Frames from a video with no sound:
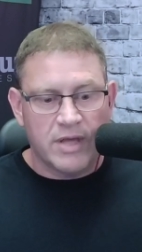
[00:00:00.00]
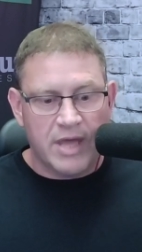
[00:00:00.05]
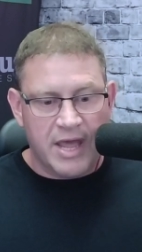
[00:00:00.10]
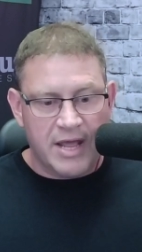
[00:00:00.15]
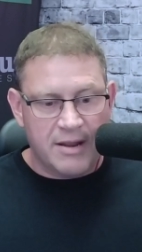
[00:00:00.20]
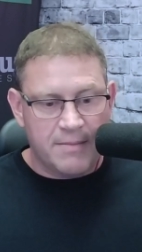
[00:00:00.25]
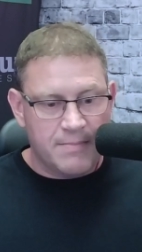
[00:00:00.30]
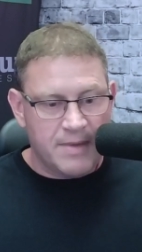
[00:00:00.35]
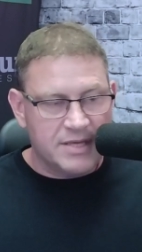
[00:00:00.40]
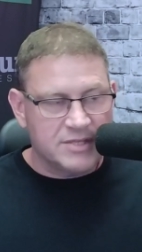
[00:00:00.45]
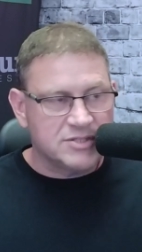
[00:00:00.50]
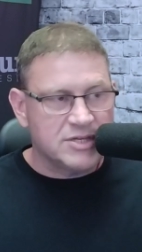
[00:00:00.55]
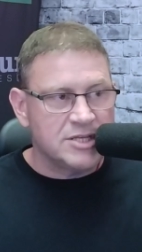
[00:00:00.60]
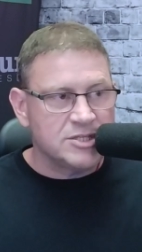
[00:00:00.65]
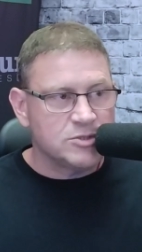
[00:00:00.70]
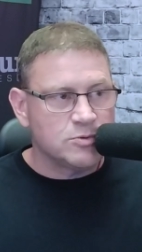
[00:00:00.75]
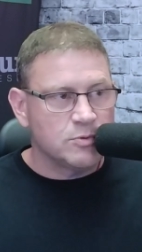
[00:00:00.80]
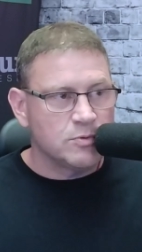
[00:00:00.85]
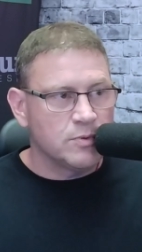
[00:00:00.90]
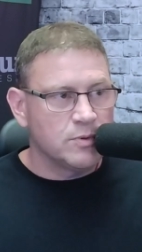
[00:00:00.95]
And it makes
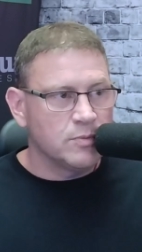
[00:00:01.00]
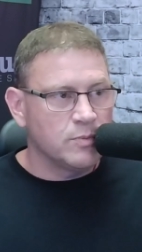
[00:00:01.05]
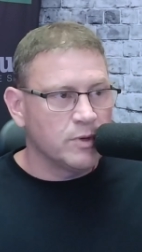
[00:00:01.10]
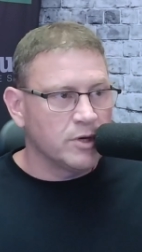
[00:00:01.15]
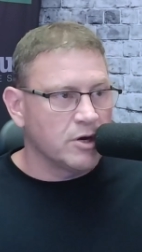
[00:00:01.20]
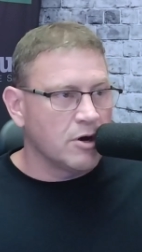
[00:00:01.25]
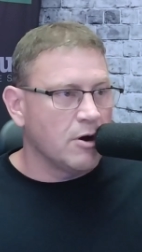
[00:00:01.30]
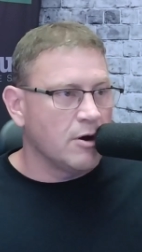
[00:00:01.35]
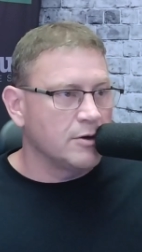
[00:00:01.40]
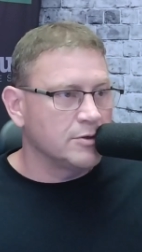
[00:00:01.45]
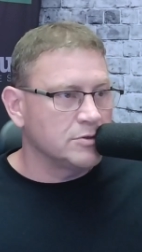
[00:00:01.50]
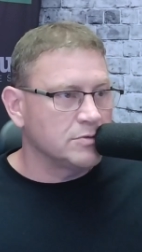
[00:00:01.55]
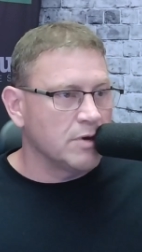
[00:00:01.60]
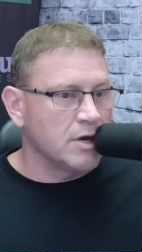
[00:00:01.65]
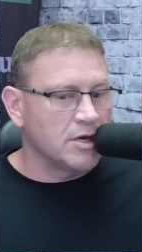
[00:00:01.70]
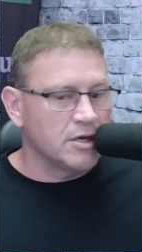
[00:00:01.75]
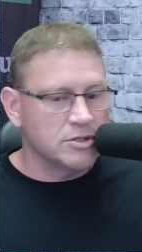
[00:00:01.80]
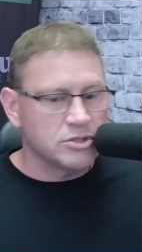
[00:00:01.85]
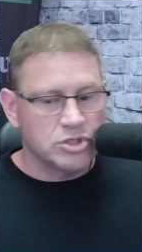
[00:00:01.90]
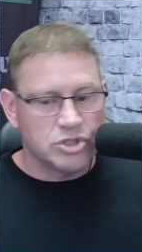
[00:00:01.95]
sense with, with, with cars,
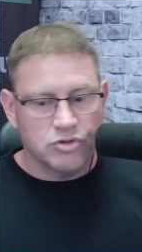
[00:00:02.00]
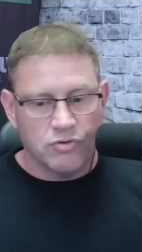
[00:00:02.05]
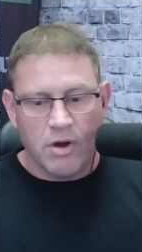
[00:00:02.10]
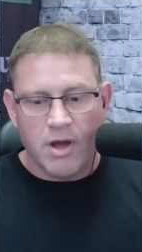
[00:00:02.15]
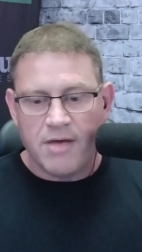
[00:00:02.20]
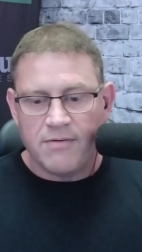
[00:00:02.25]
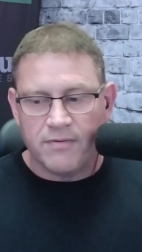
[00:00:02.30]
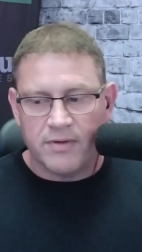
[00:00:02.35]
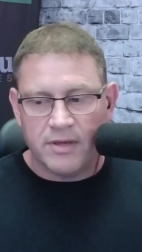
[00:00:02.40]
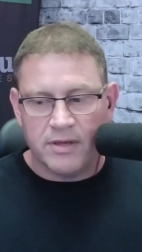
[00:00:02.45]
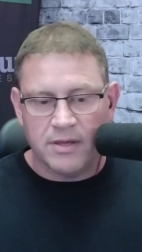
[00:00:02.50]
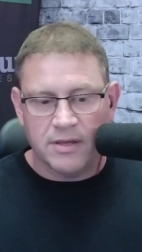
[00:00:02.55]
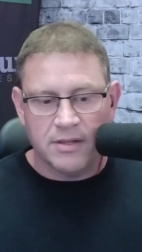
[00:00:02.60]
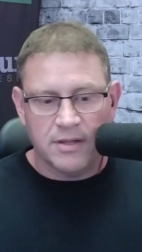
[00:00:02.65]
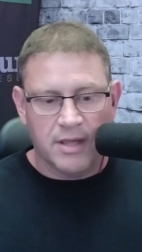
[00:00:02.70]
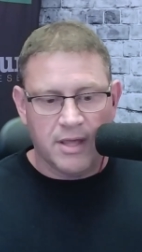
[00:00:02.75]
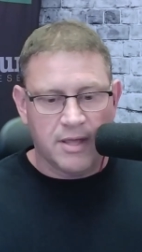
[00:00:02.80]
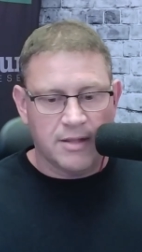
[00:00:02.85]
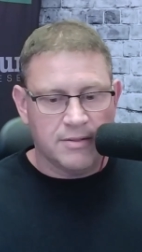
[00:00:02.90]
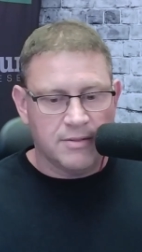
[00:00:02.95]
right? Because you're driving
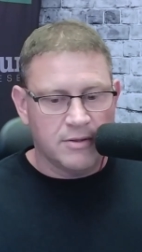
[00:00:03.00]
and, mm-hmm.